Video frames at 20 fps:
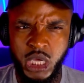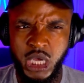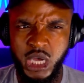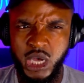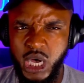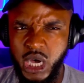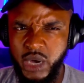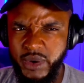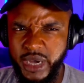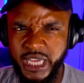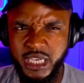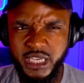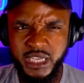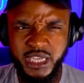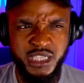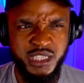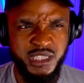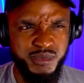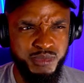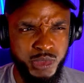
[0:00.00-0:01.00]
Oh wait,
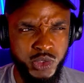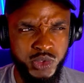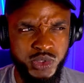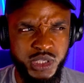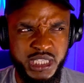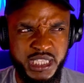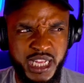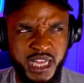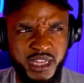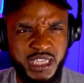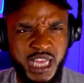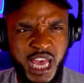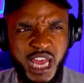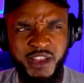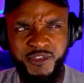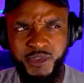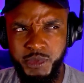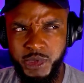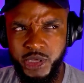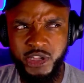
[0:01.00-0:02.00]
this music sounds kind
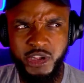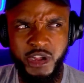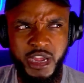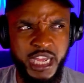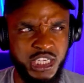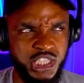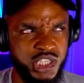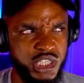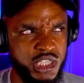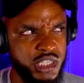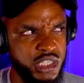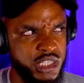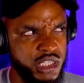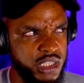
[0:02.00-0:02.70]
of familiar actually.